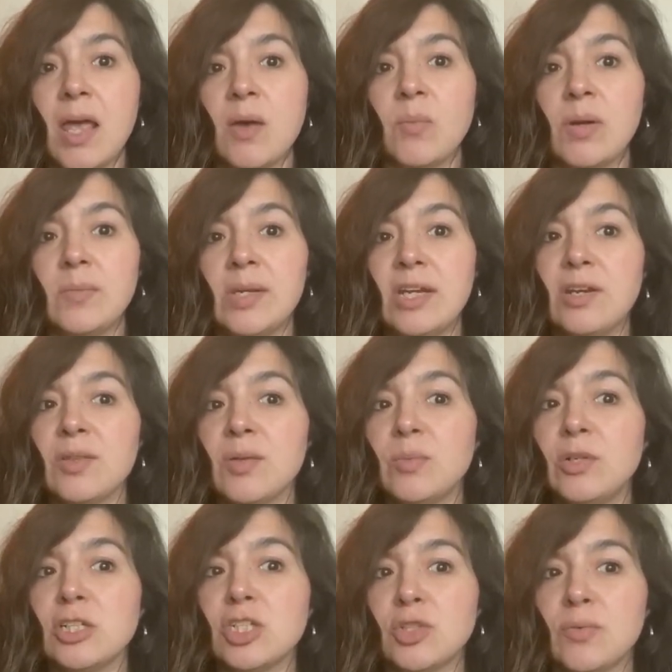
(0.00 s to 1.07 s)
When we hear the
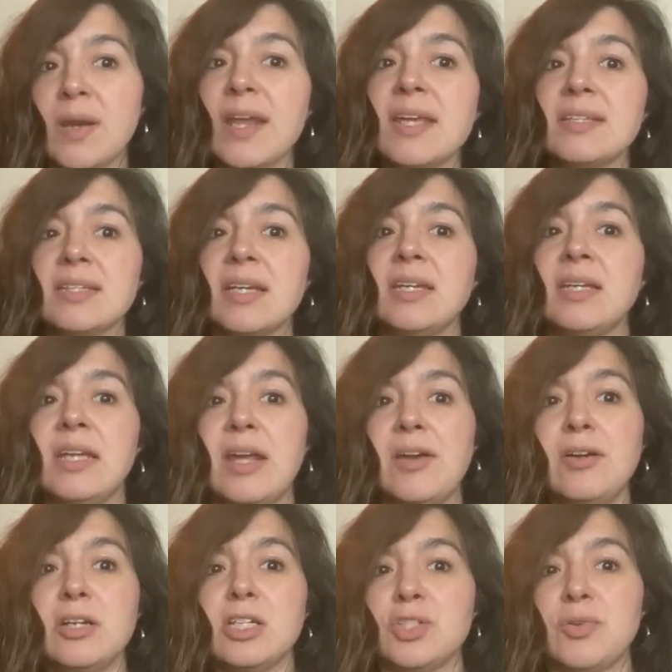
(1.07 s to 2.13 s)
word trait and
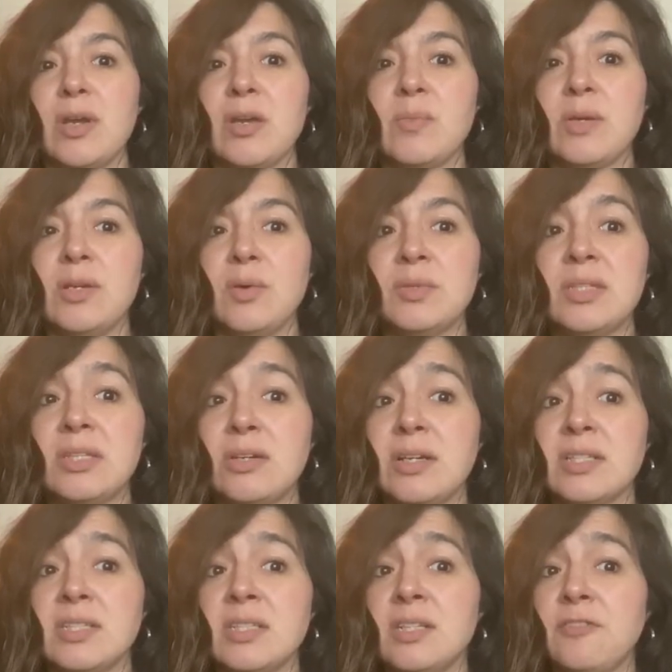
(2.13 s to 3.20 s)
inherited trait, we know that there
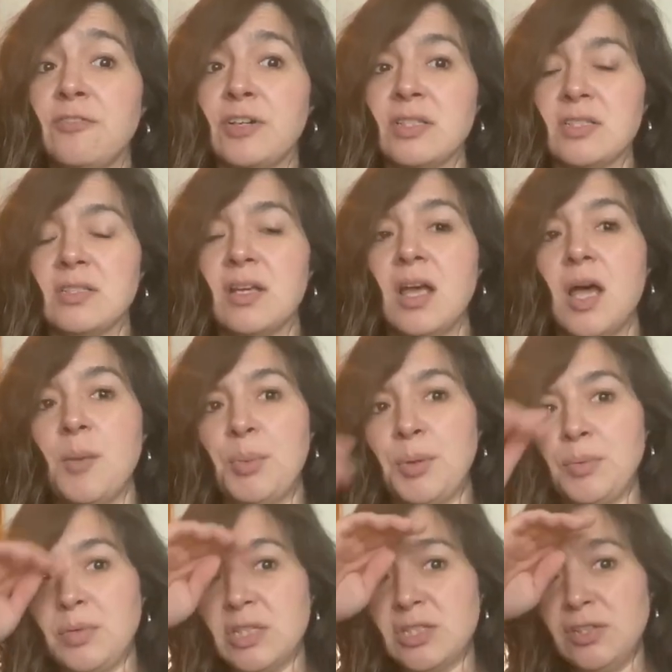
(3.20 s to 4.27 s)
is a difference, but
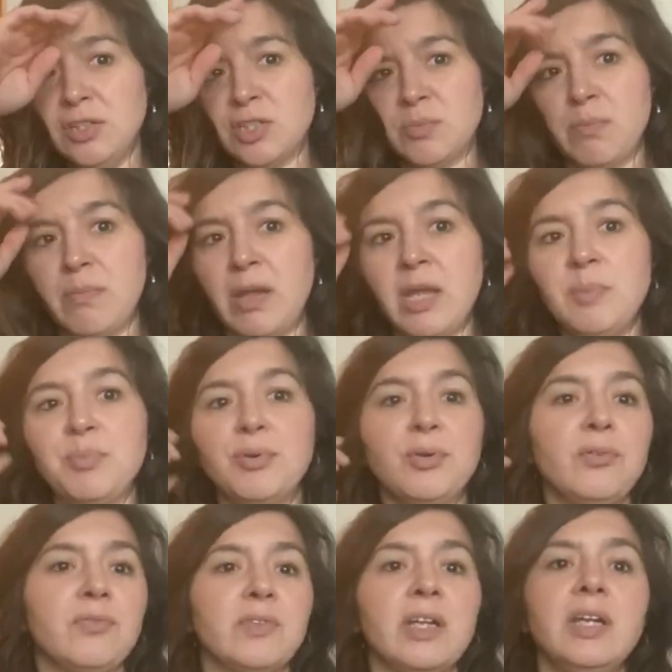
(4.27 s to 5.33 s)
research may
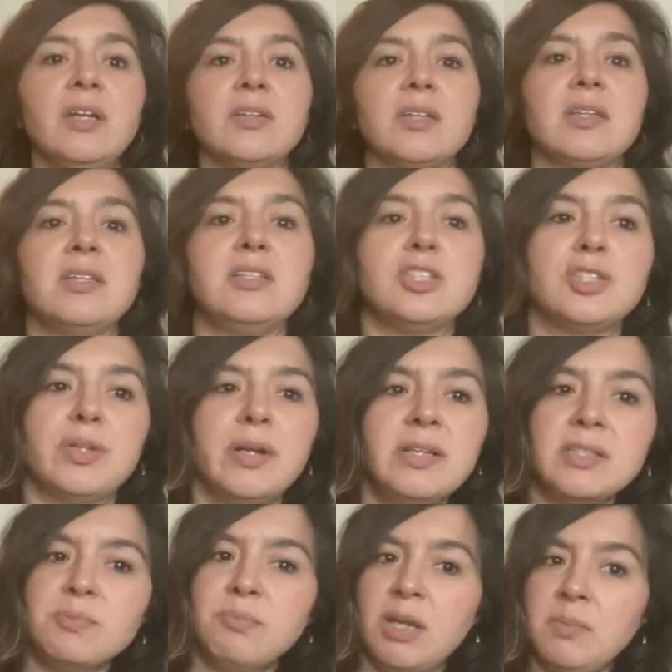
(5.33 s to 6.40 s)
prove later that these
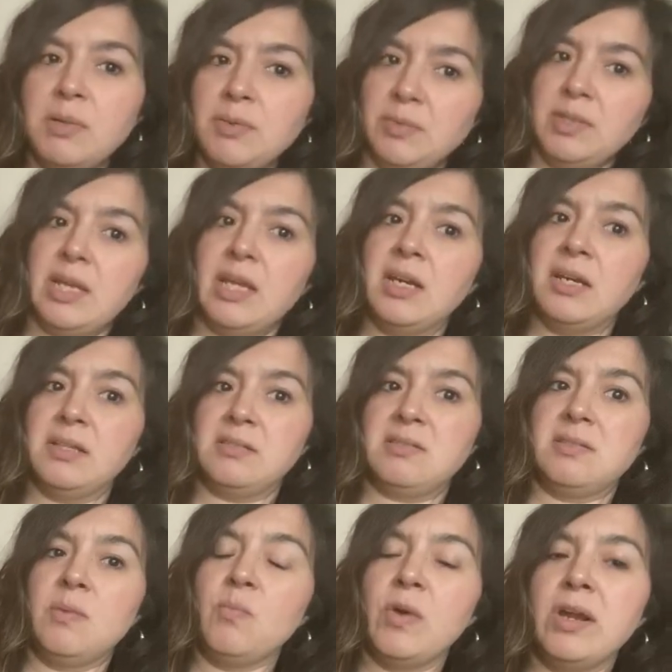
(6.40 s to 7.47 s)
traits may be related in
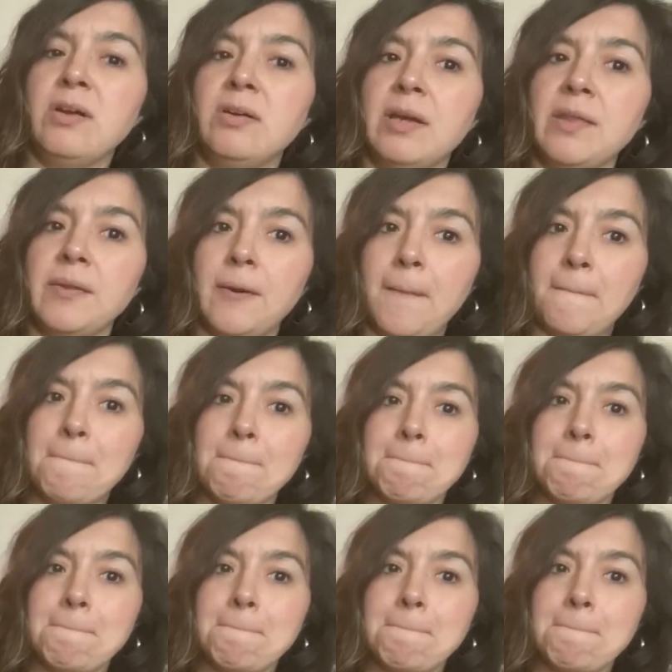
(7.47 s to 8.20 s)
some way or another.